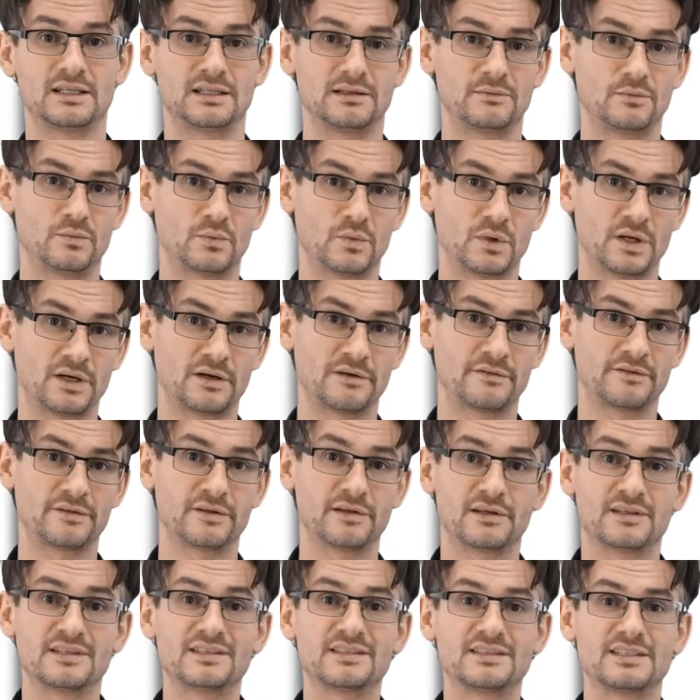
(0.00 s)
one of the
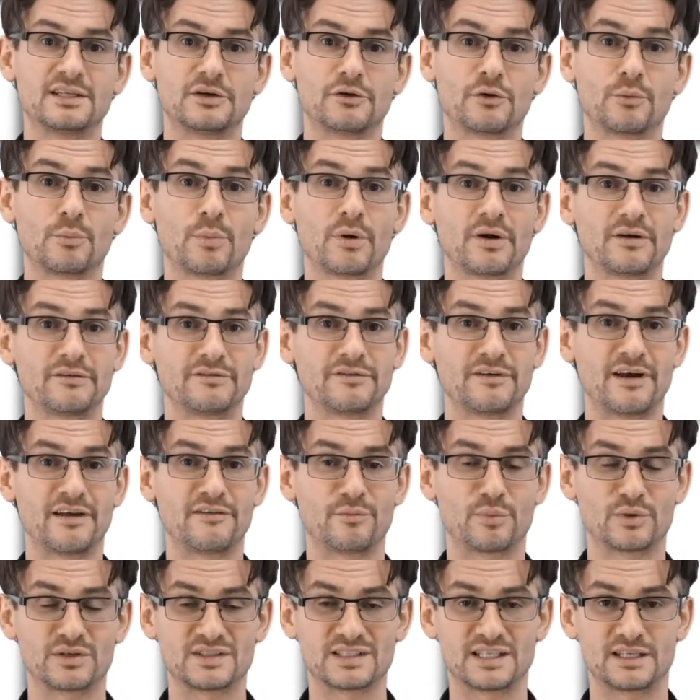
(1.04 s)

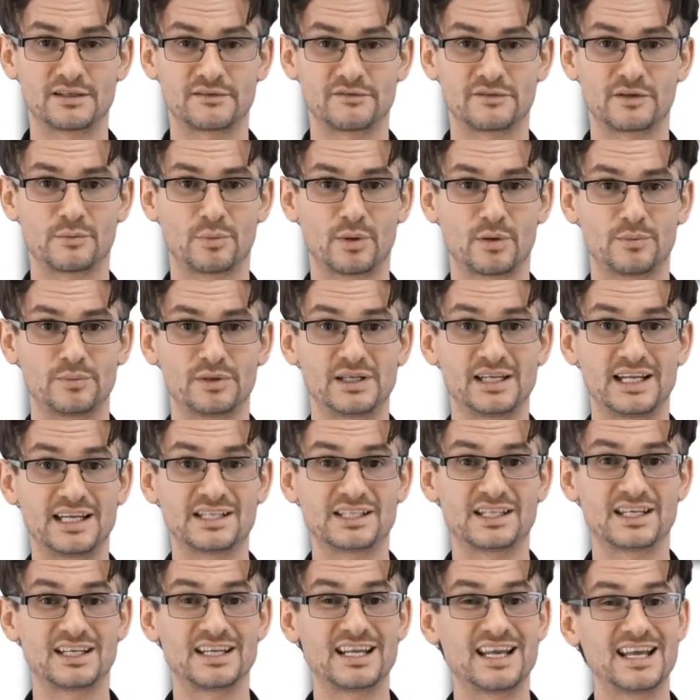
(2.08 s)
0.5% of the
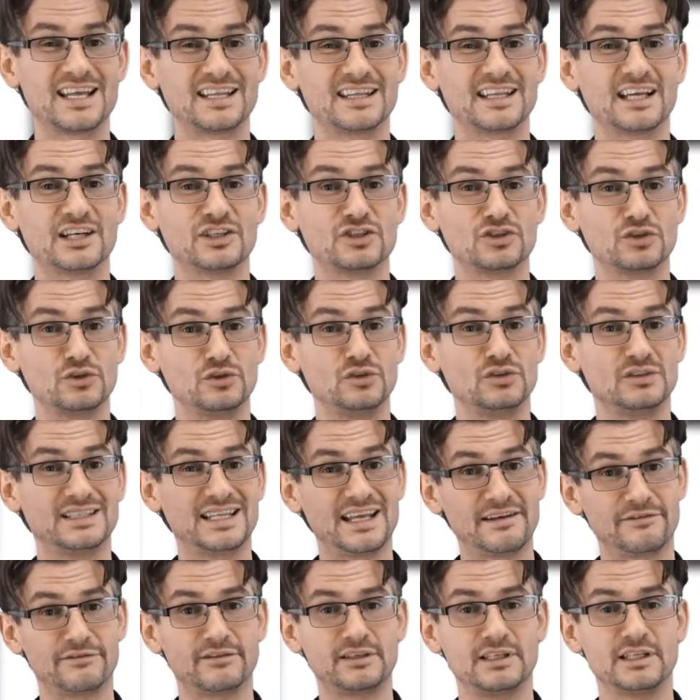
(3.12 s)
population that should
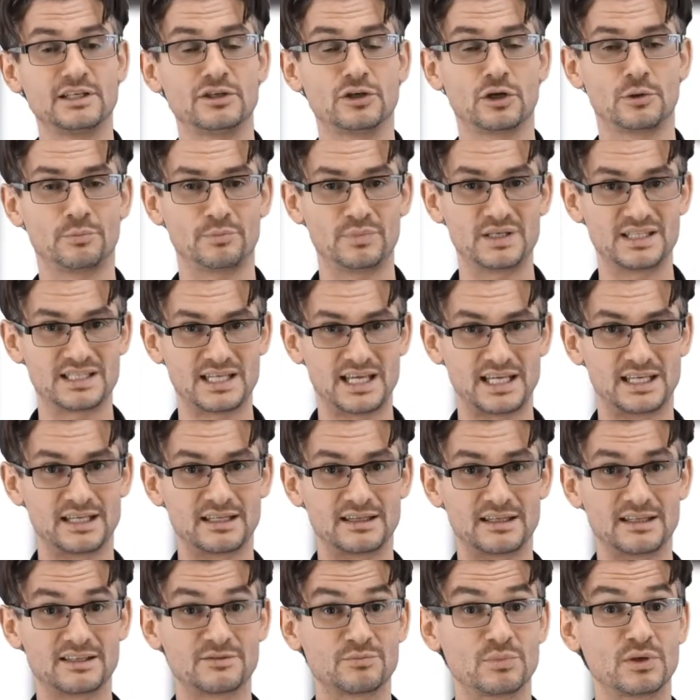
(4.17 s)
definitely not be taking
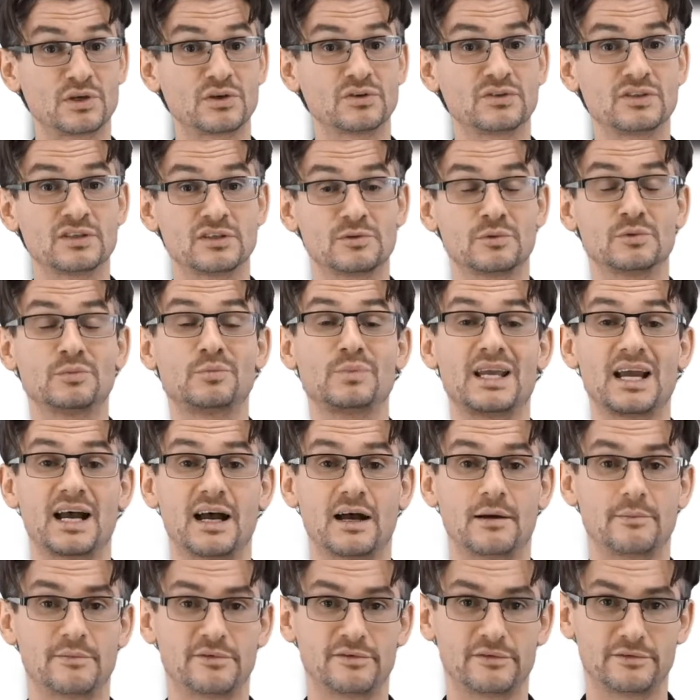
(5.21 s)
this because it would be
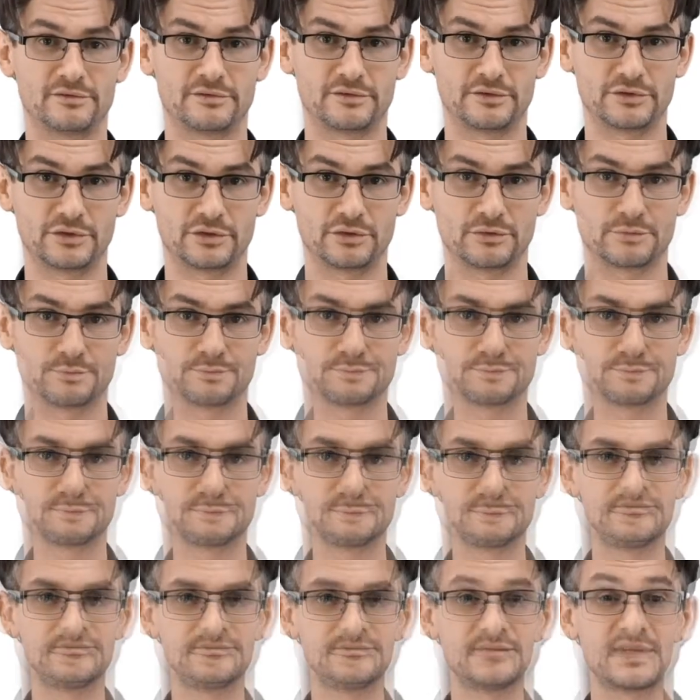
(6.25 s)
harmful for you.
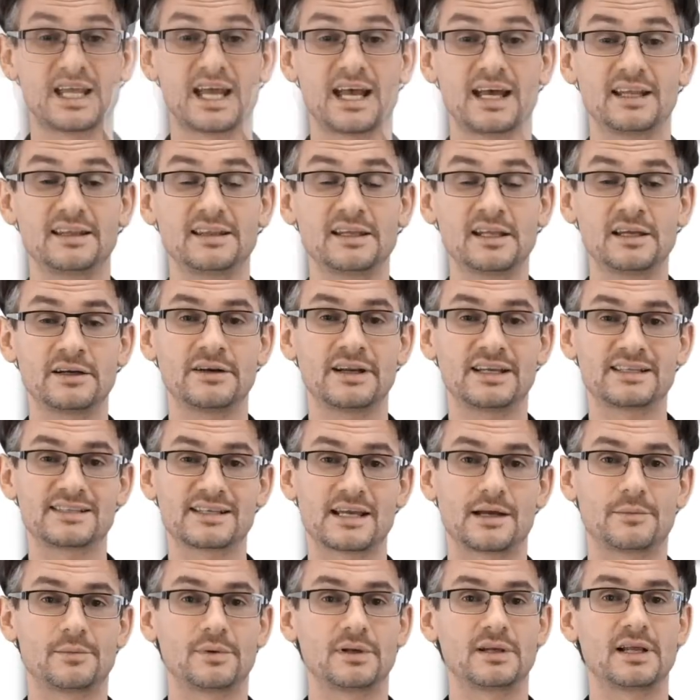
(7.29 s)
Another
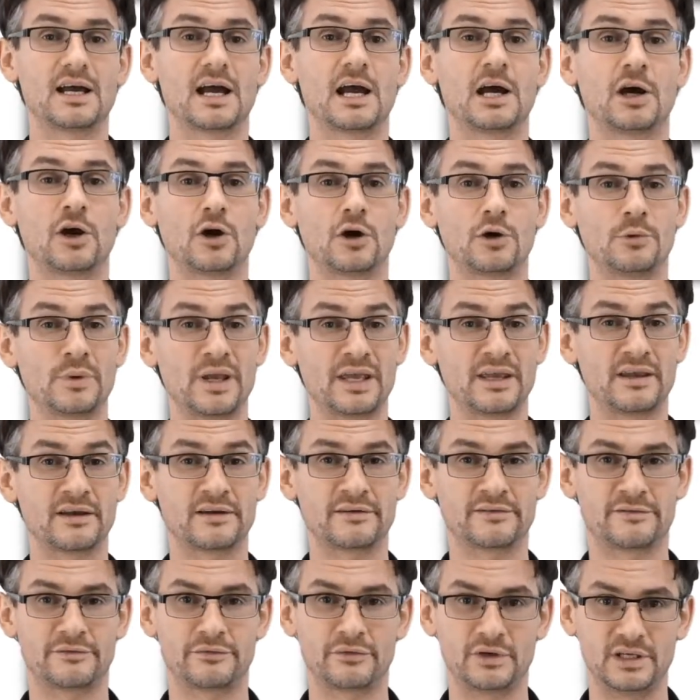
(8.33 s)
example are
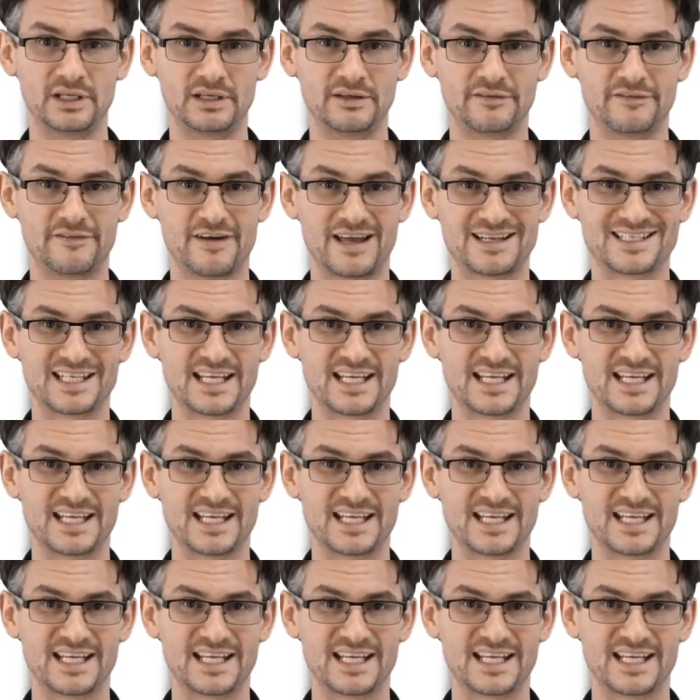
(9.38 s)
omega-3 fatty